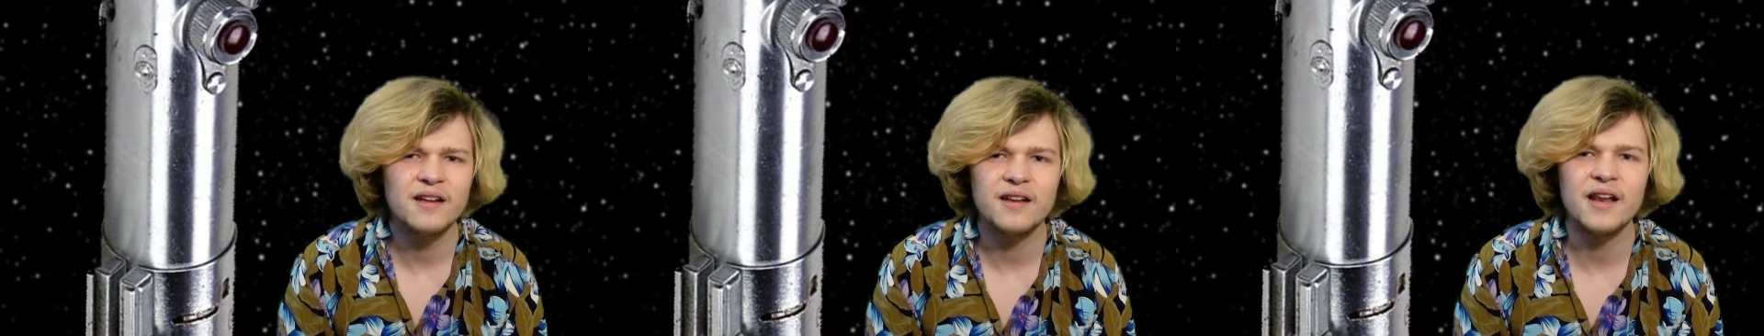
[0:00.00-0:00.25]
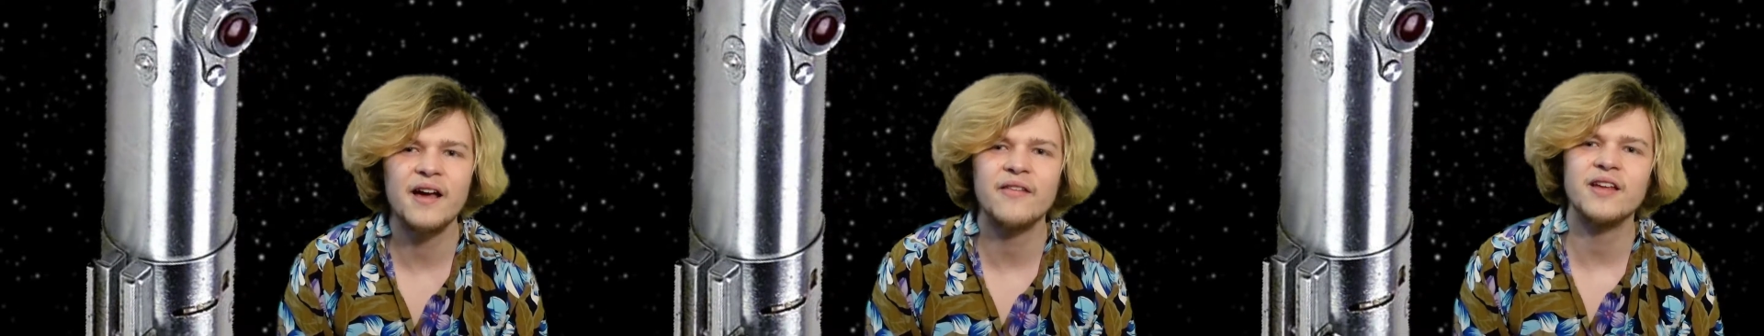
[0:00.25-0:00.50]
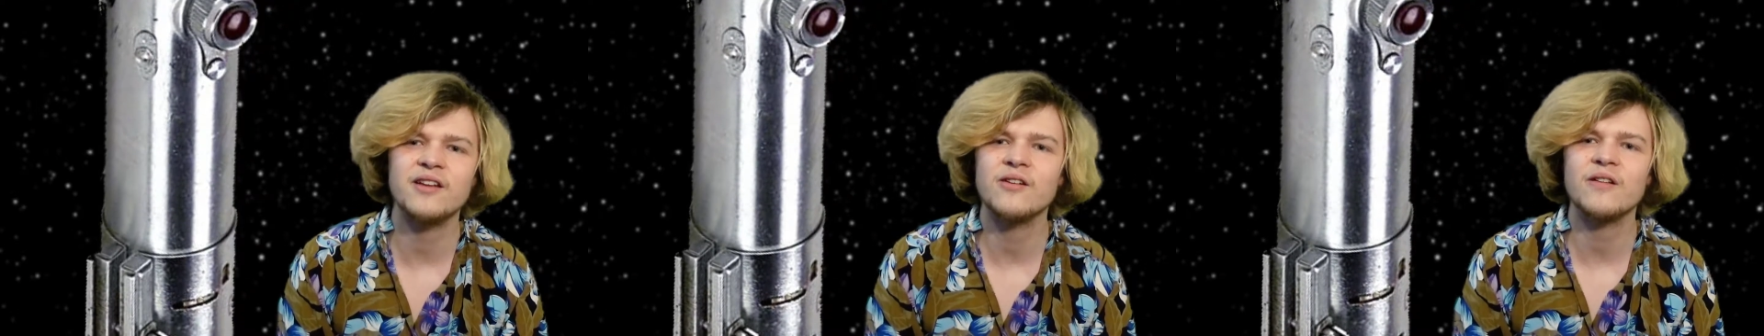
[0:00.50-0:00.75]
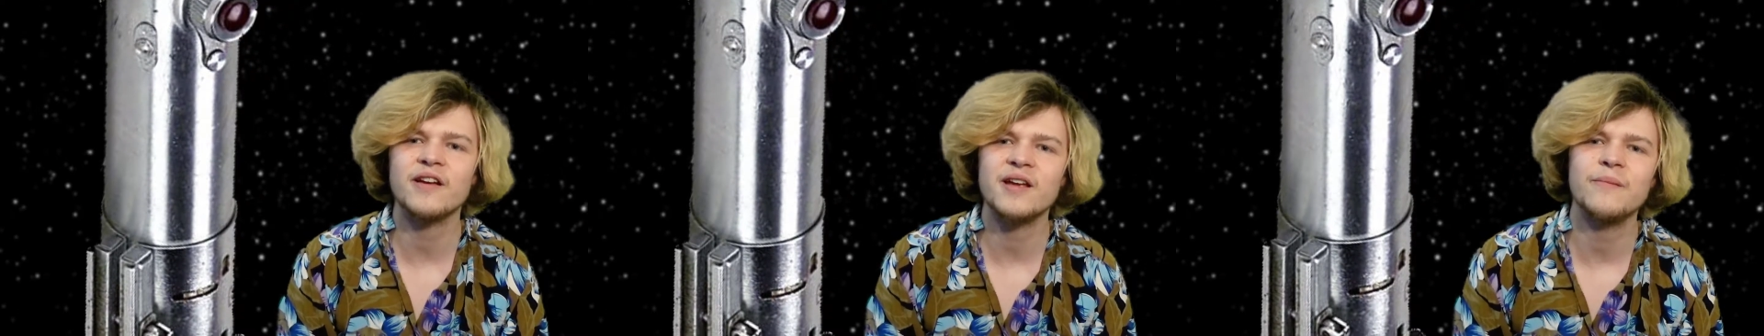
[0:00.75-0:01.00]
now that you're
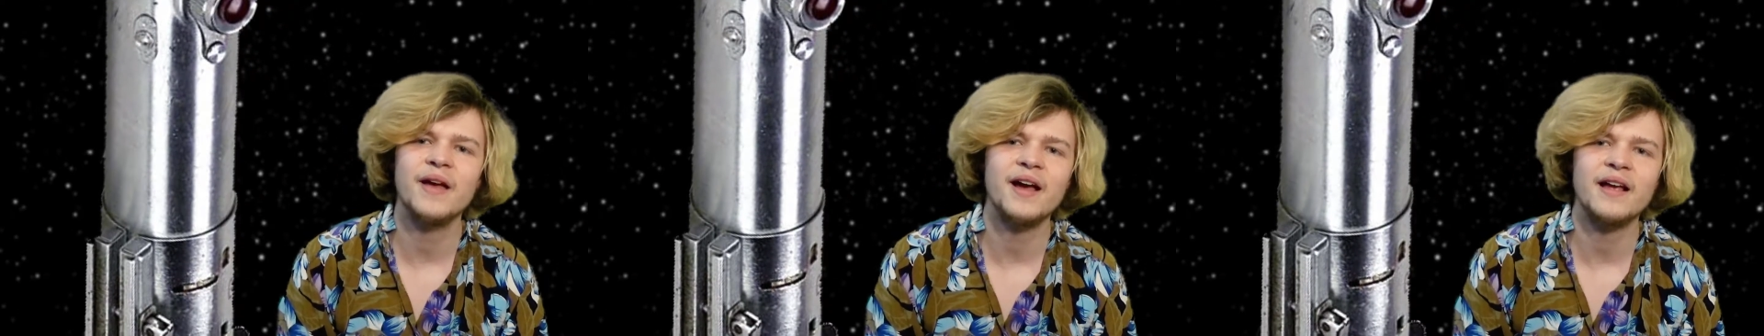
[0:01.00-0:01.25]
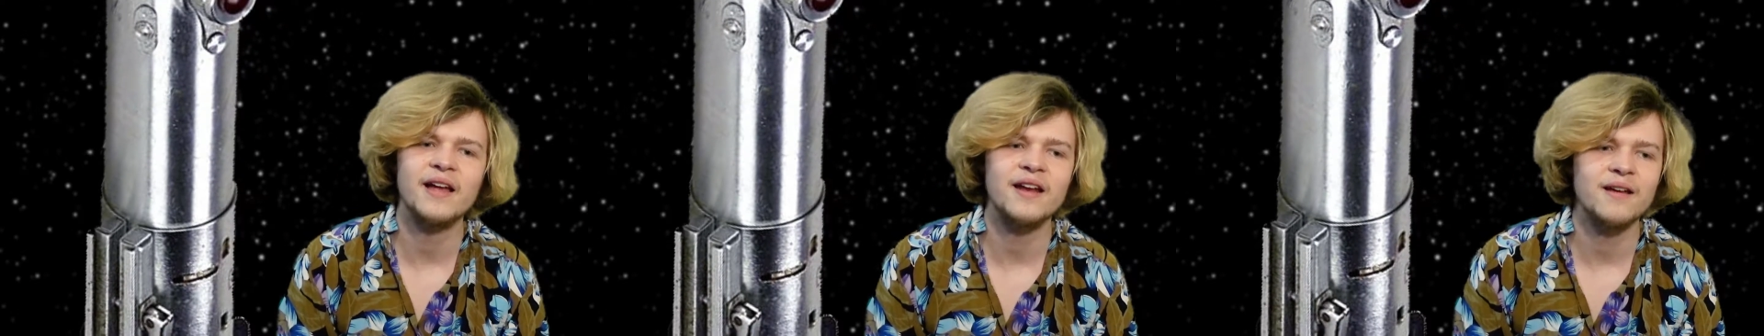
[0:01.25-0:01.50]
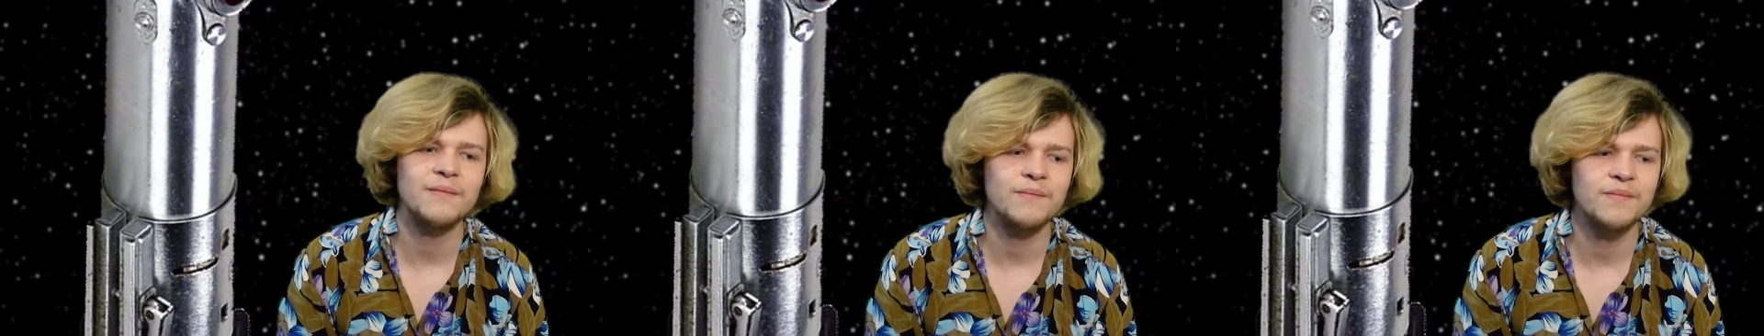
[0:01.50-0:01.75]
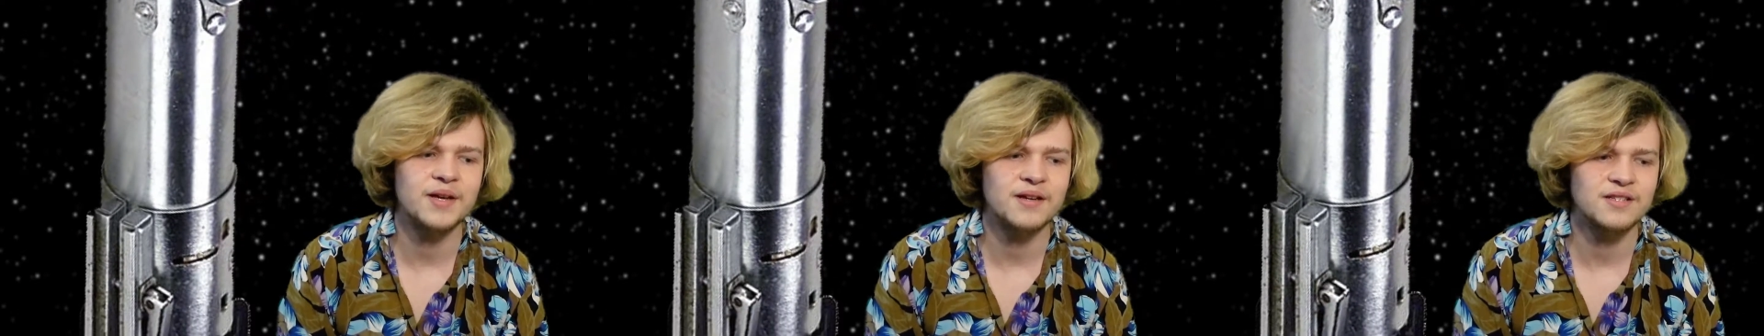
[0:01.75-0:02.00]
looking back at it
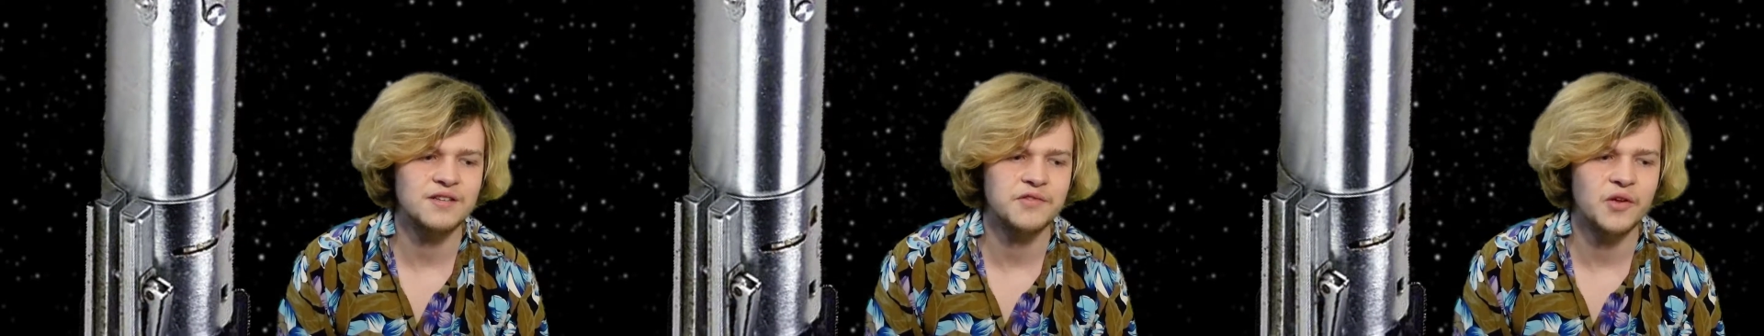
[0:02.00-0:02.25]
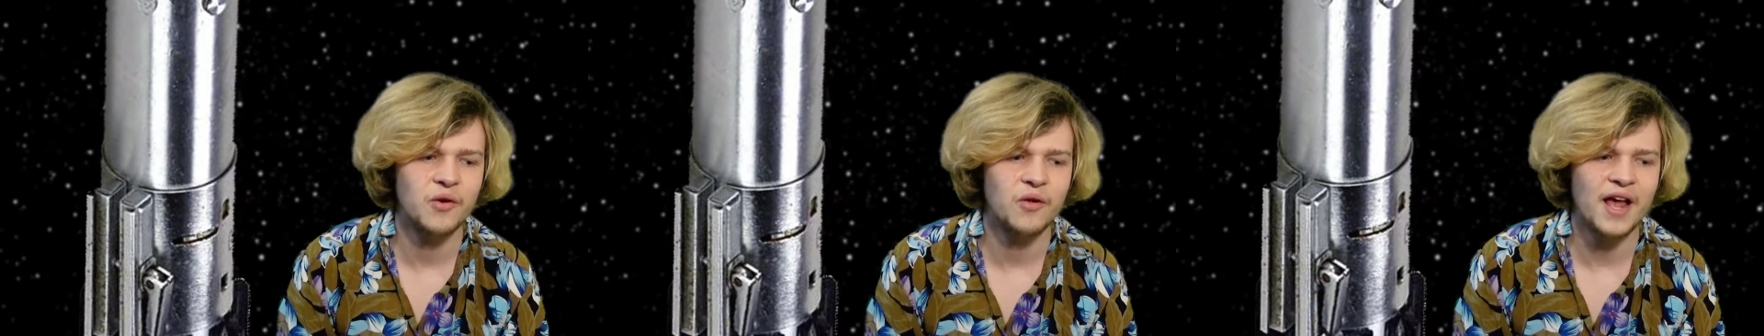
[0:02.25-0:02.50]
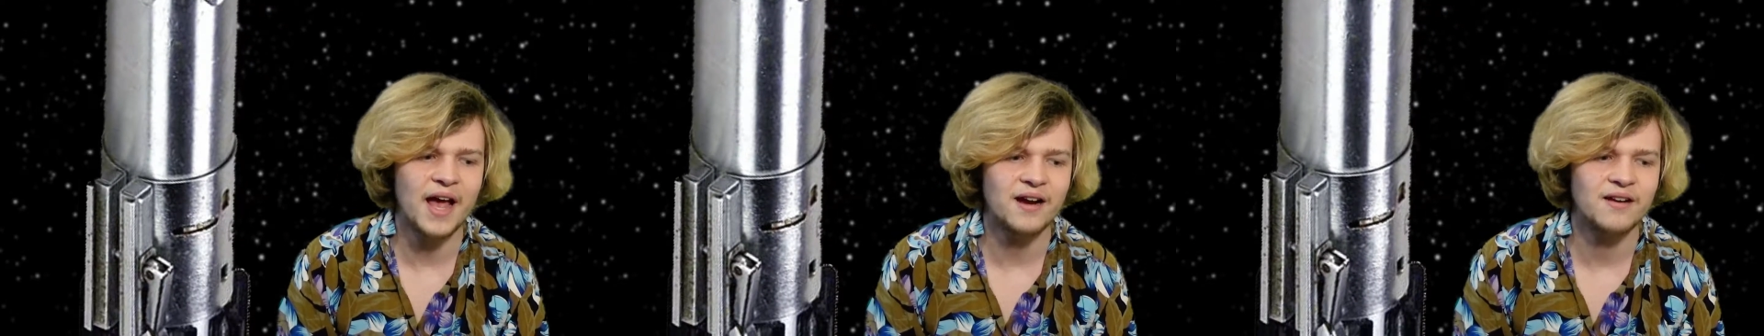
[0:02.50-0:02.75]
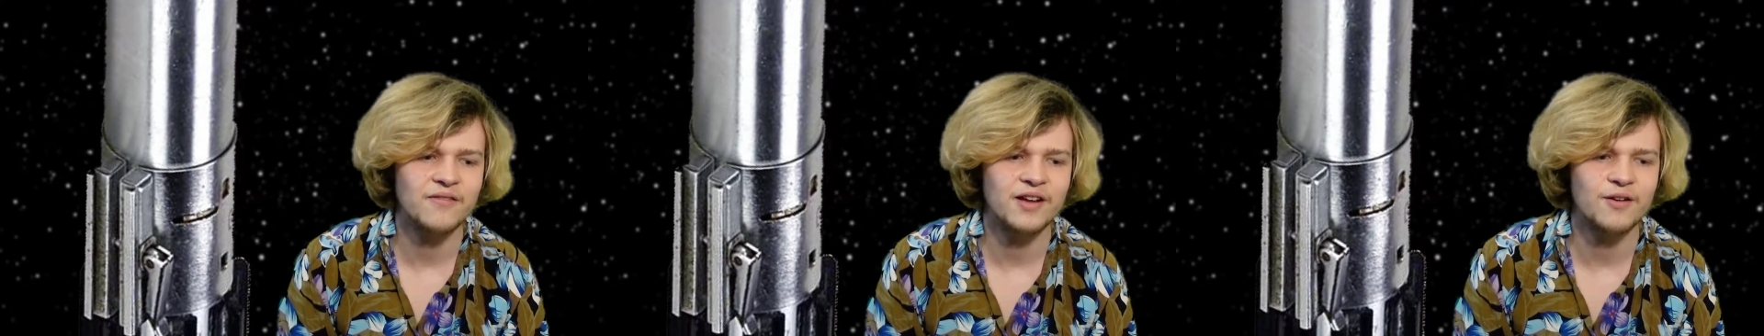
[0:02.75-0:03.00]
because of the whole
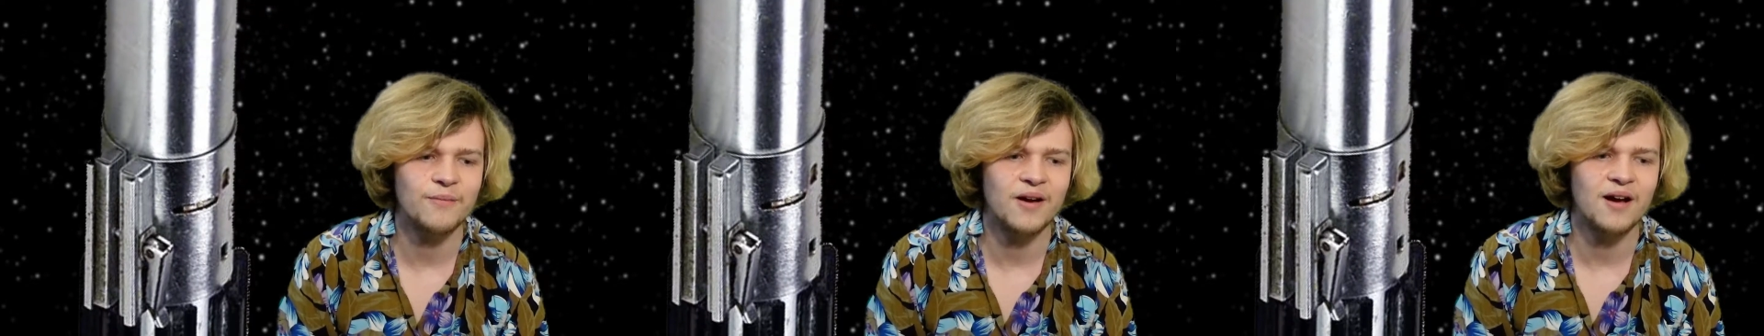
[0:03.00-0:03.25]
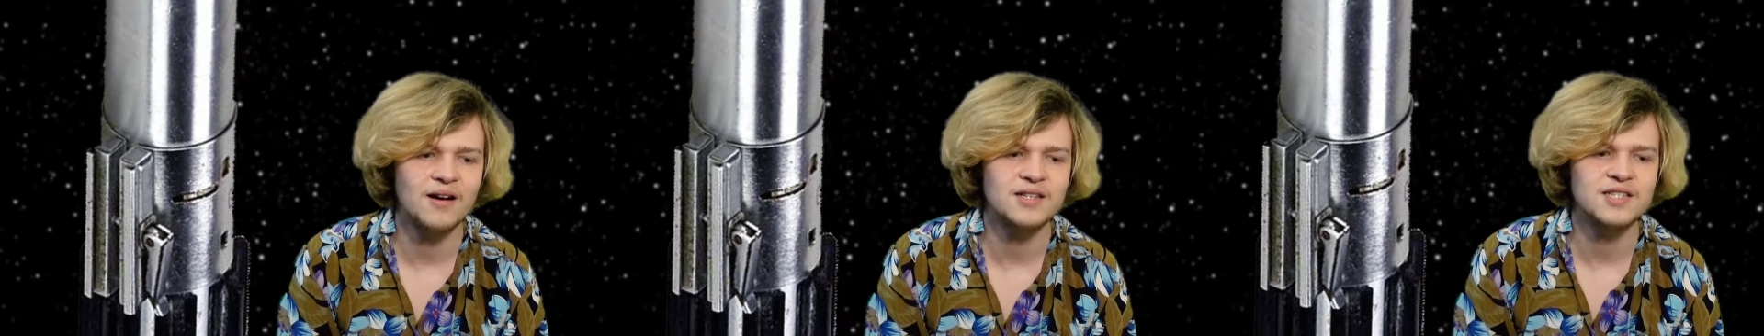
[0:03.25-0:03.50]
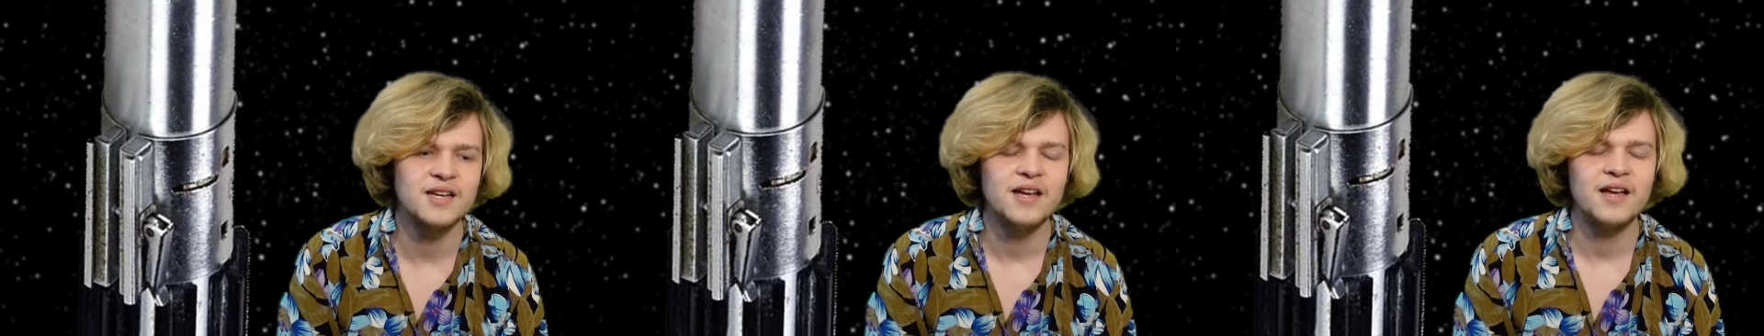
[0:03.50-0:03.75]
activator box,